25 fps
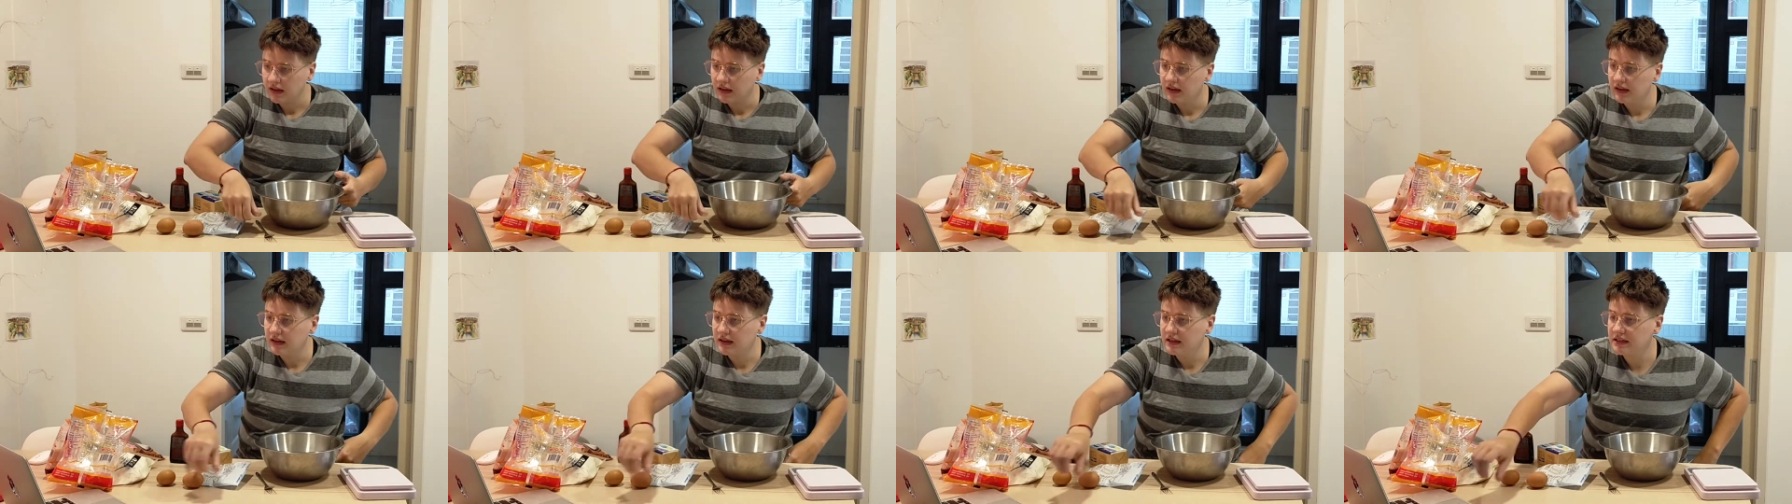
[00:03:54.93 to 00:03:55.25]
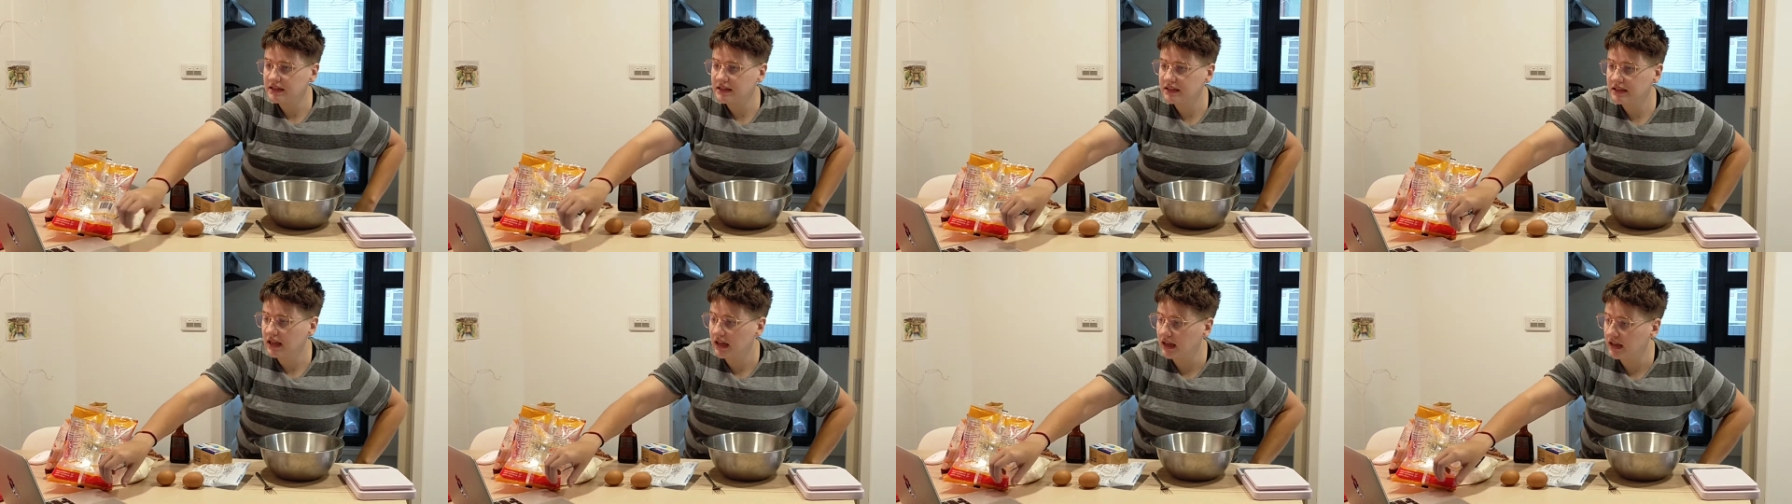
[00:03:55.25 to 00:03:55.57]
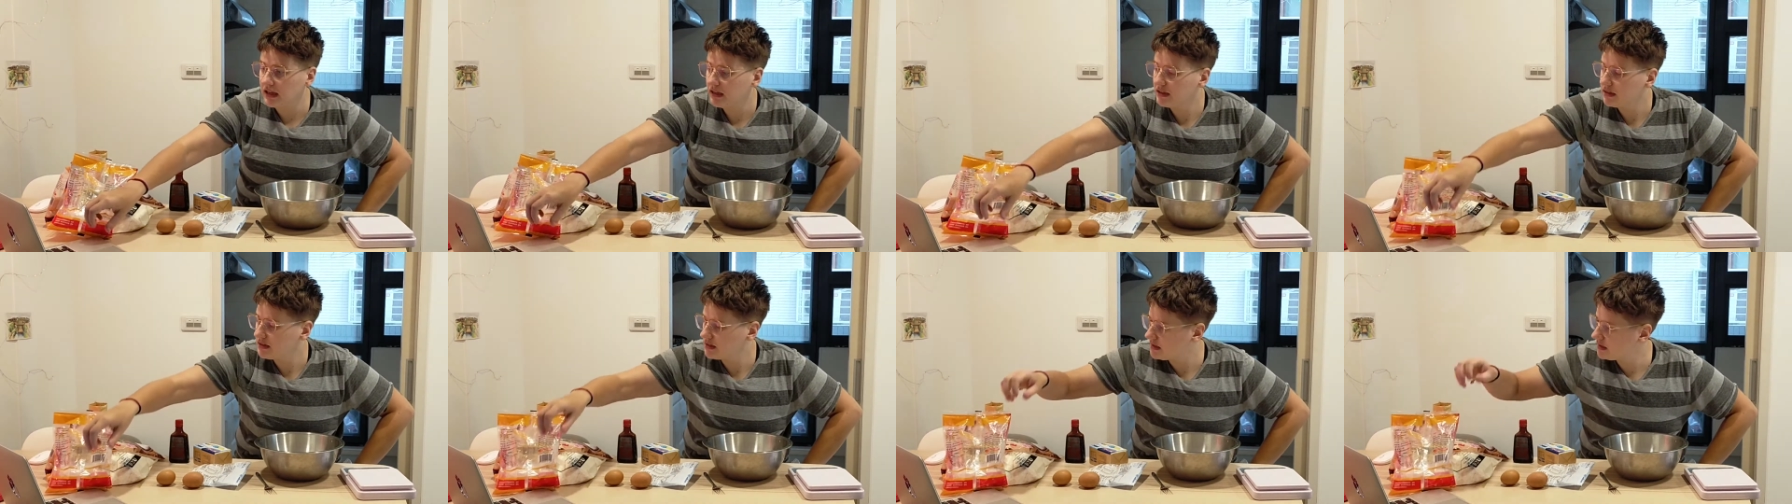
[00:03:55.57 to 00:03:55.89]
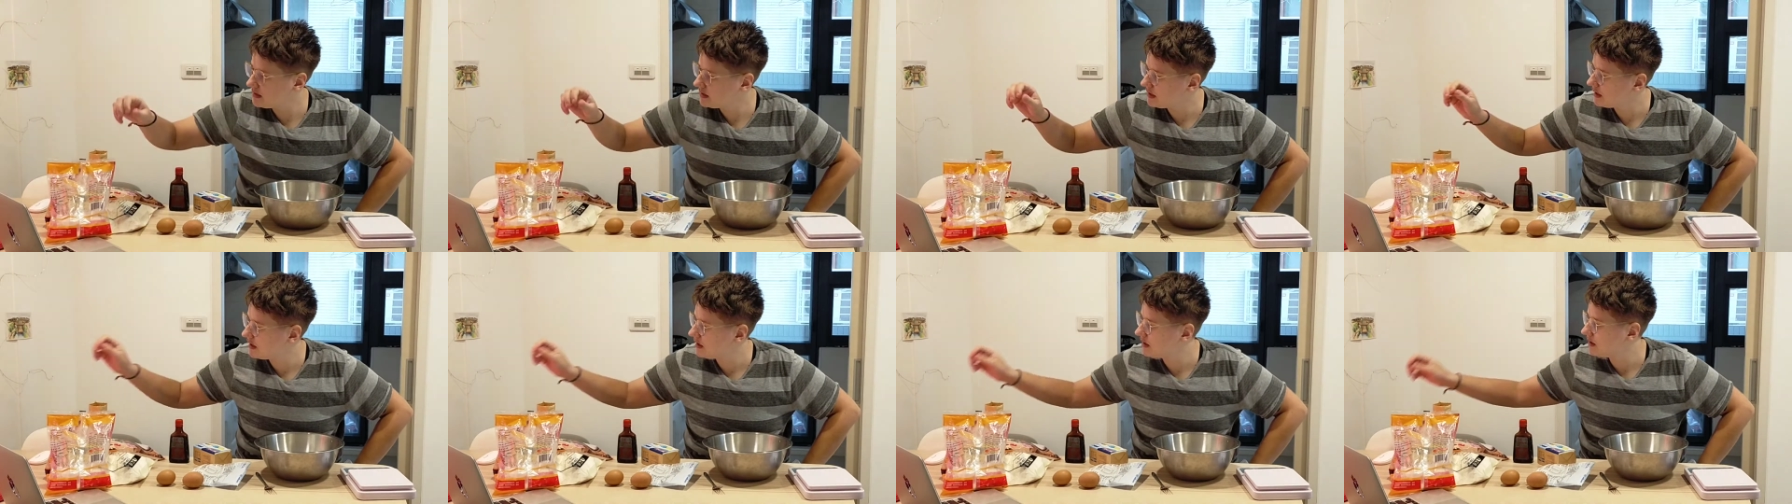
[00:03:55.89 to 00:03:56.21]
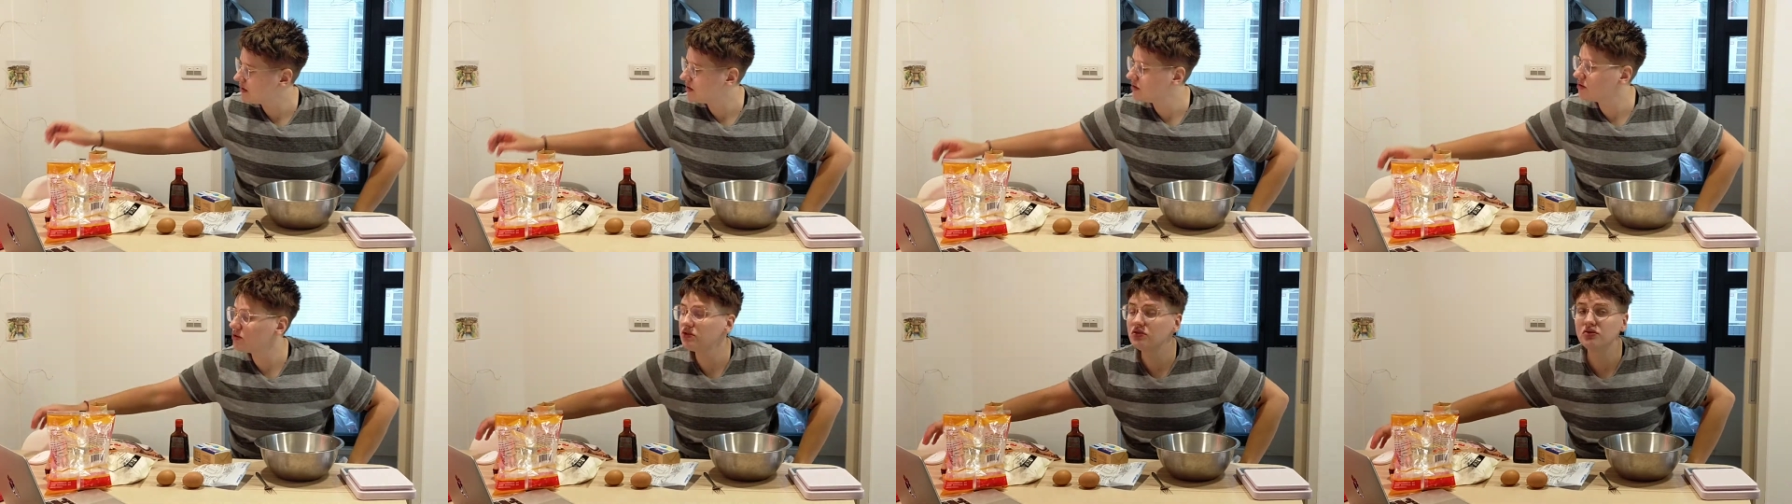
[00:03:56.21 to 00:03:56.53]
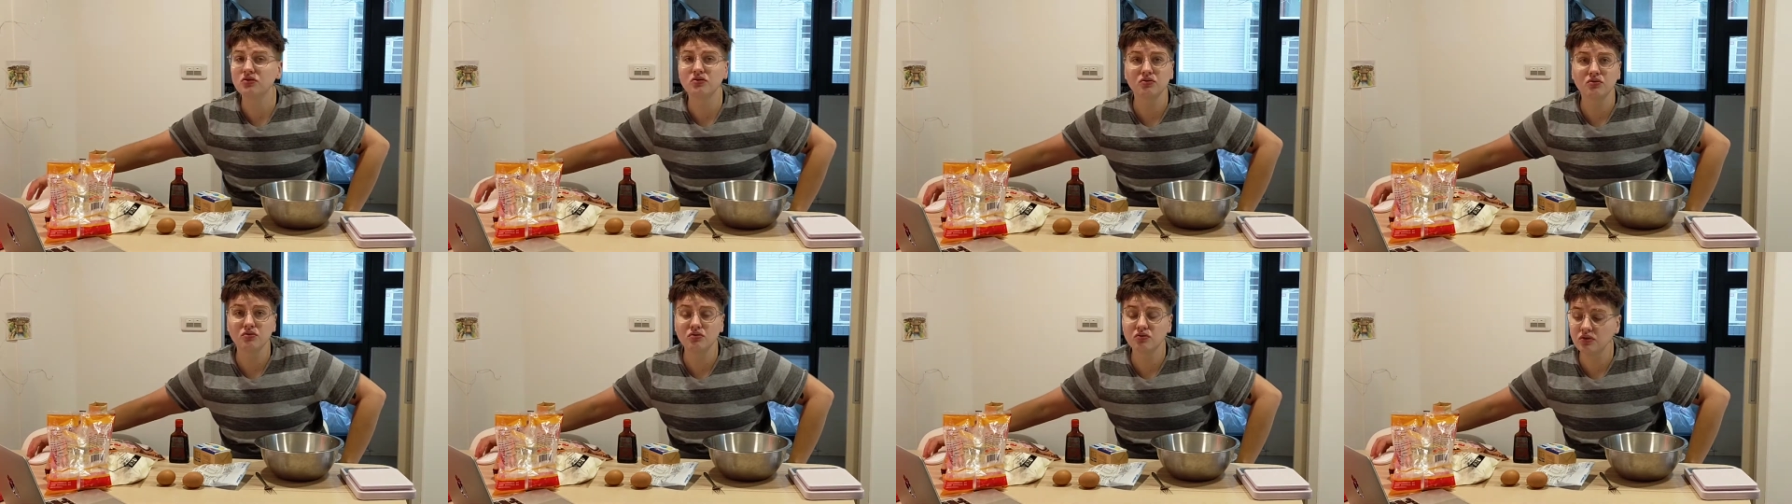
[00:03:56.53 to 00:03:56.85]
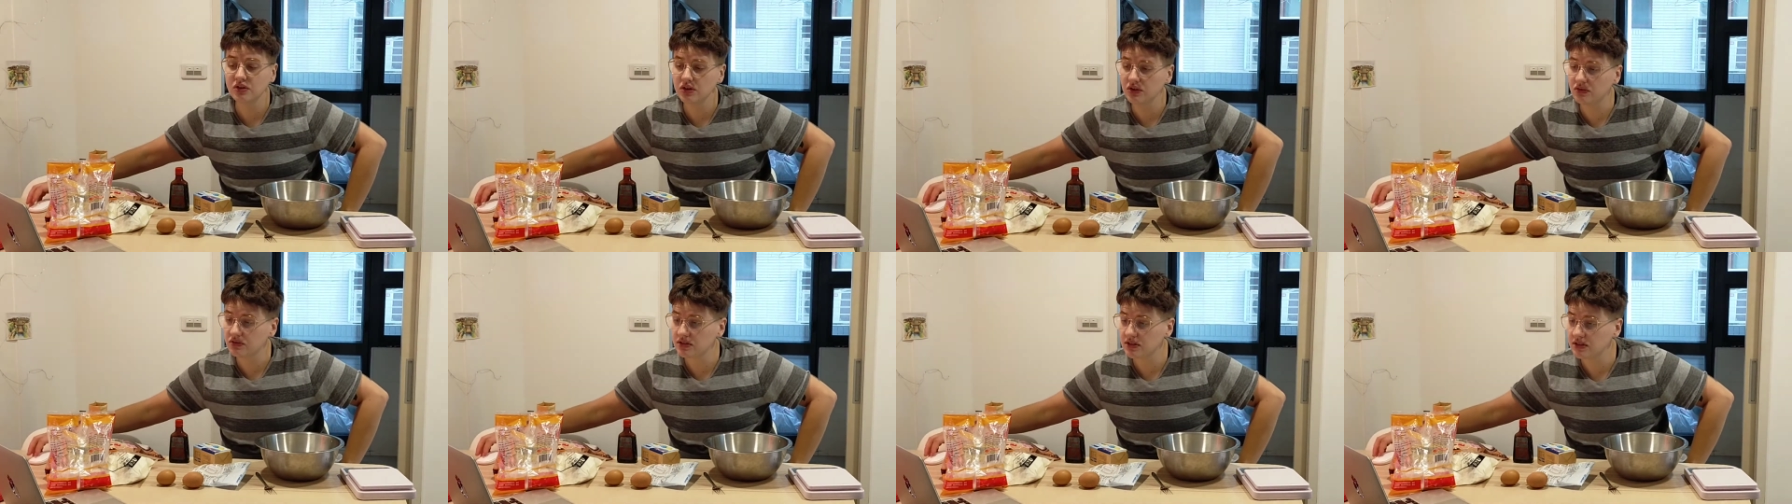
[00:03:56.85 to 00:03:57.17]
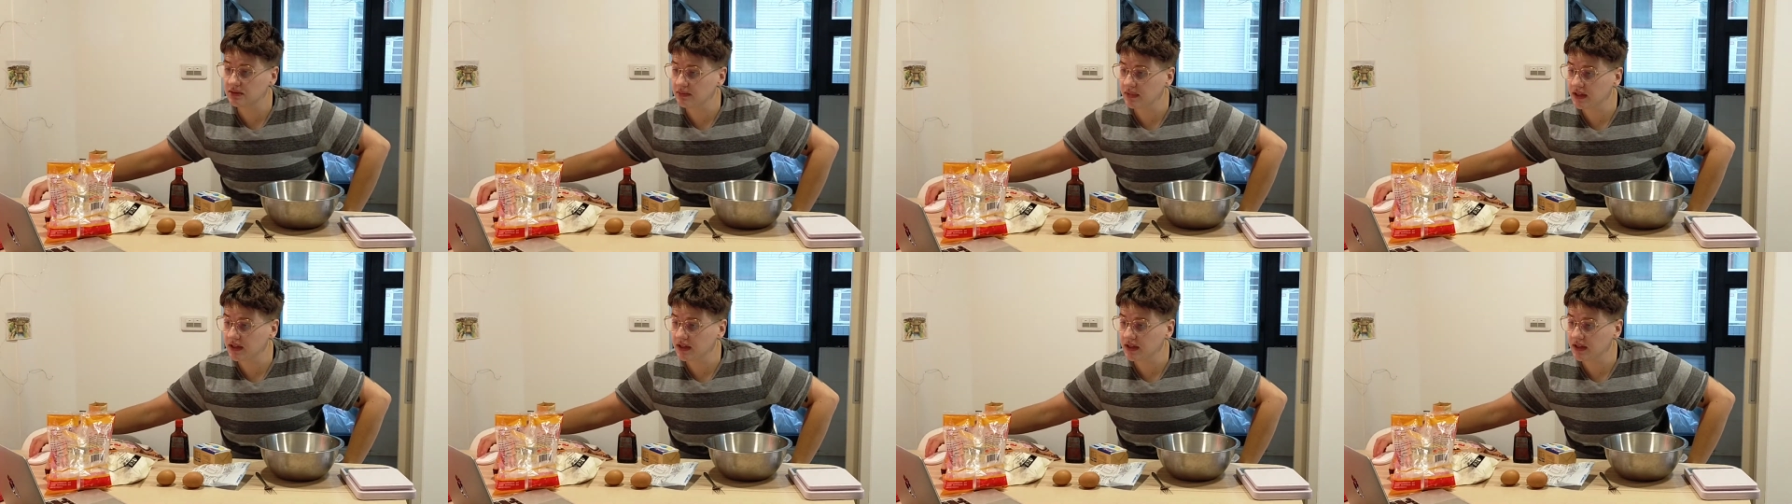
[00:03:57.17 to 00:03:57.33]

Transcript: And it says to use the